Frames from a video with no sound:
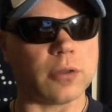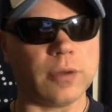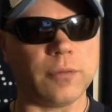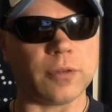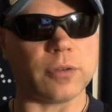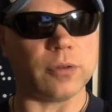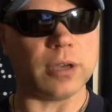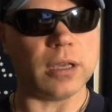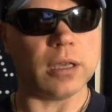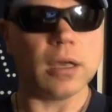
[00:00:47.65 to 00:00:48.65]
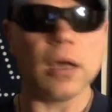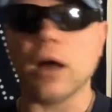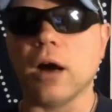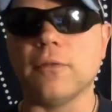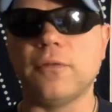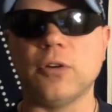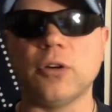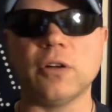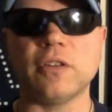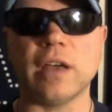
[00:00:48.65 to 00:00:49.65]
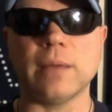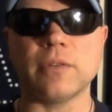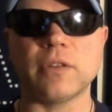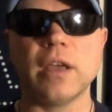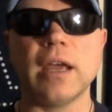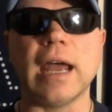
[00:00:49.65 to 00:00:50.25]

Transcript: 3 for 3 on field goal attempts.